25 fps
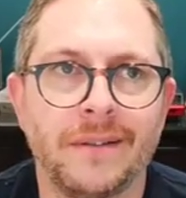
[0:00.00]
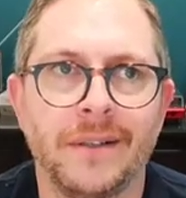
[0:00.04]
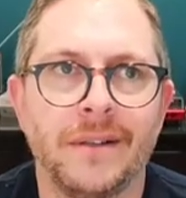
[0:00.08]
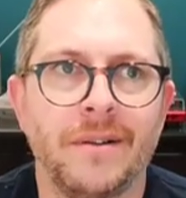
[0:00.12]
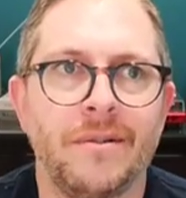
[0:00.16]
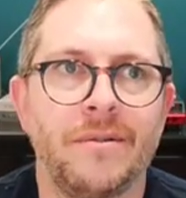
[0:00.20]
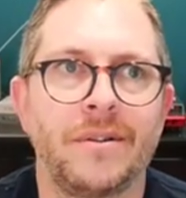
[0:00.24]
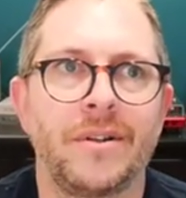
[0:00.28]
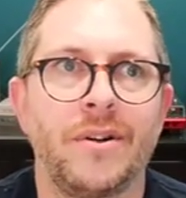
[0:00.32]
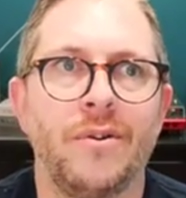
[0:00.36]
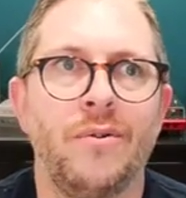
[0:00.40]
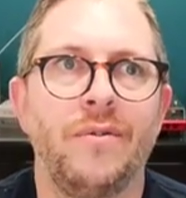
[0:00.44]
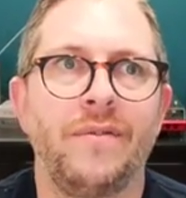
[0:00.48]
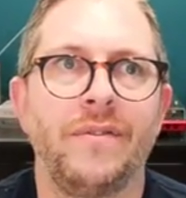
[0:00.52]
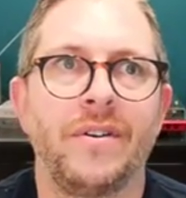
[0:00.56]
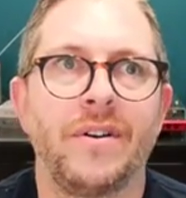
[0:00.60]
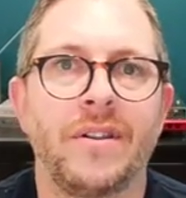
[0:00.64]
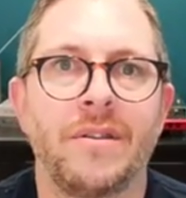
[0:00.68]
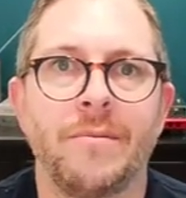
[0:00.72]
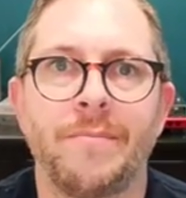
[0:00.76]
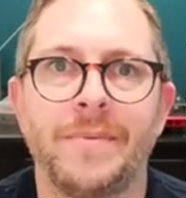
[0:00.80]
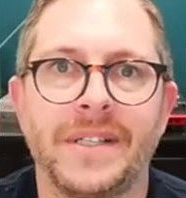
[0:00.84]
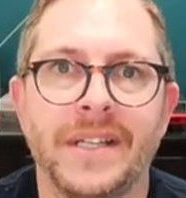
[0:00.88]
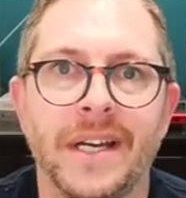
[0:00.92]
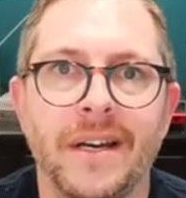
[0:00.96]
You don't go over to
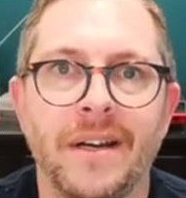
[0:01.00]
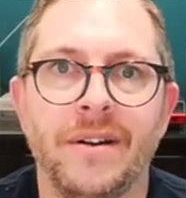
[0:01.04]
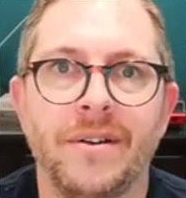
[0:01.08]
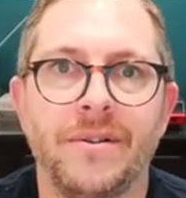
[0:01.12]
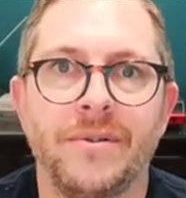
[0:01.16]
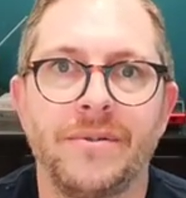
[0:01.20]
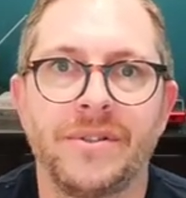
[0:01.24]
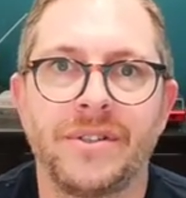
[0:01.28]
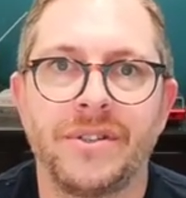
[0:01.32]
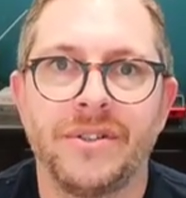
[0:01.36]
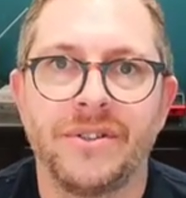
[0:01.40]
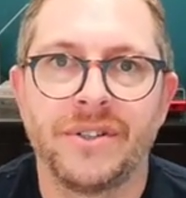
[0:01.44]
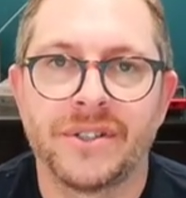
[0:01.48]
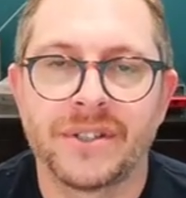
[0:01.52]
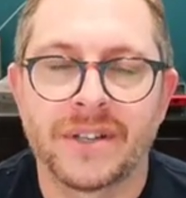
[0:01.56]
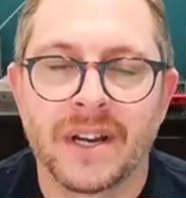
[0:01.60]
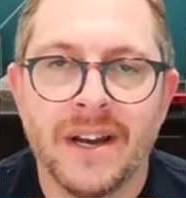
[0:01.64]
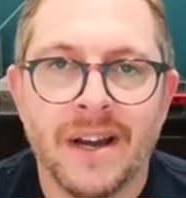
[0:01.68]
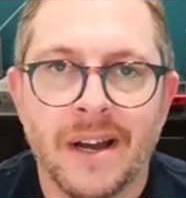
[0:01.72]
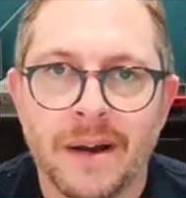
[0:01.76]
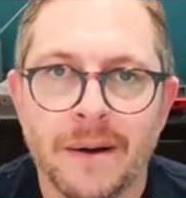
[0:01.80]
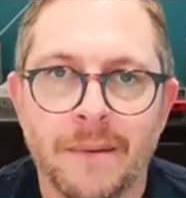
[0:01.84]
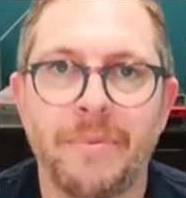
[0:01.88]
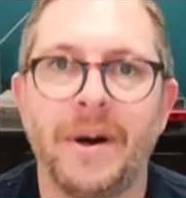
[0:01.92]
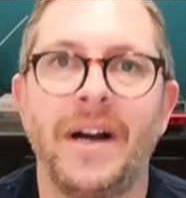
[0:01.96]
the potatoes and just
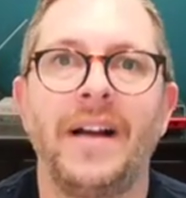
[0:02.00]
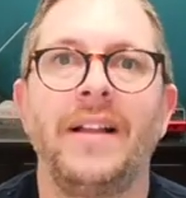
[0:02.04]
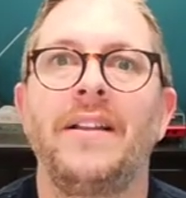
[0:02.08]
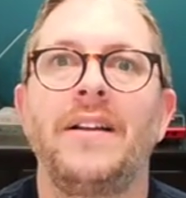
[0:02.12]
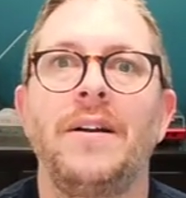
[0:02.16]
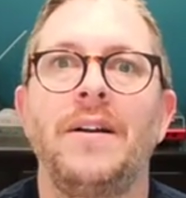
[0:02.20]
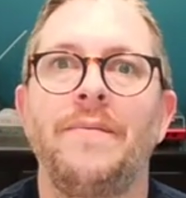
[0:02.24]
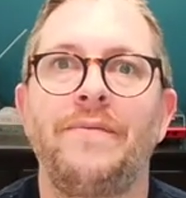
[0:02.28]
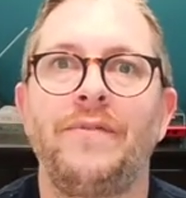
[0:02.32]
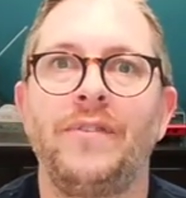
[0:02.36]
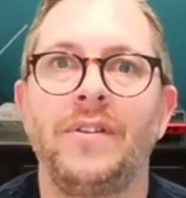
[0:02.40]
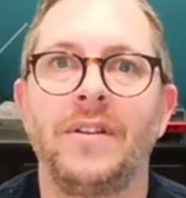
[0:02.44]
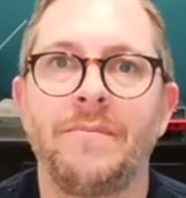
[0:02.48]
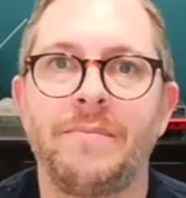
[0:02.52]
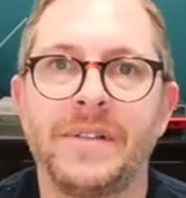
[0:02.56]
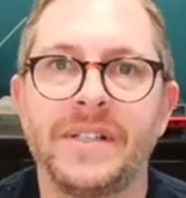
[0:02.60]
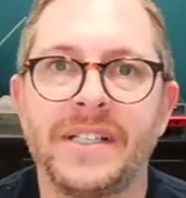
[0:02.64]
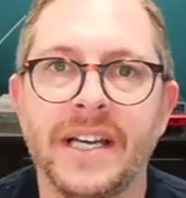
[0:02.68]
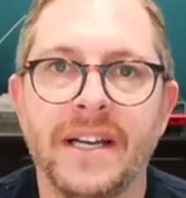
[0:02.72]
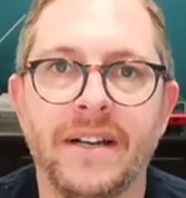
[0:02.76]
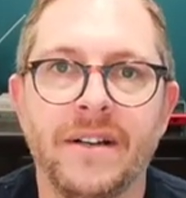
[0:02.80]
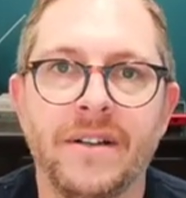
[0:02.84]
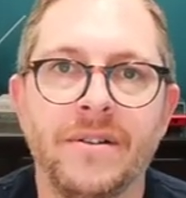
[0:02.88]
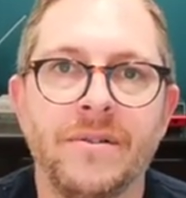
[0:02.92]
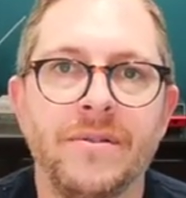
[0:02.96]
pile it up full of
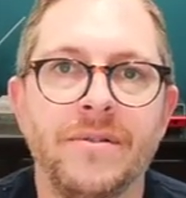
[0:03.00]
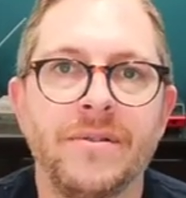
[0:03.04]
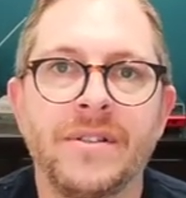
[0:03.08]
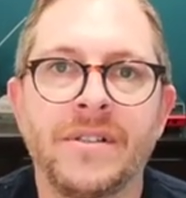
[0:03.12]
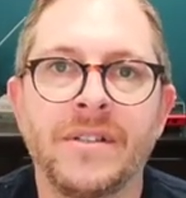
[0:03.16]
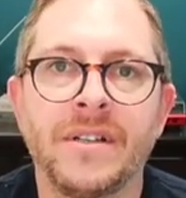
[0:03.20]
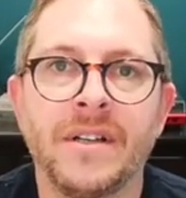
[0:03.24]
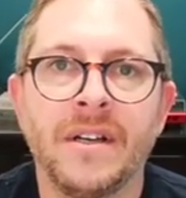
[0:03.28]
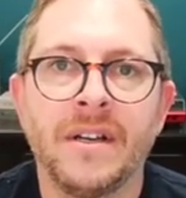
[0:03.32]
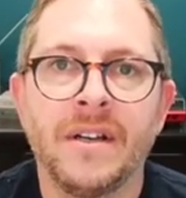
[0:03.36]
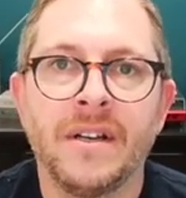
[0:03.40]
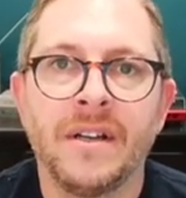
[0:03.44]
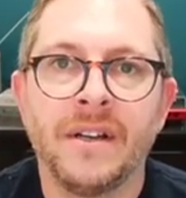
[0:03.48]
potatoes.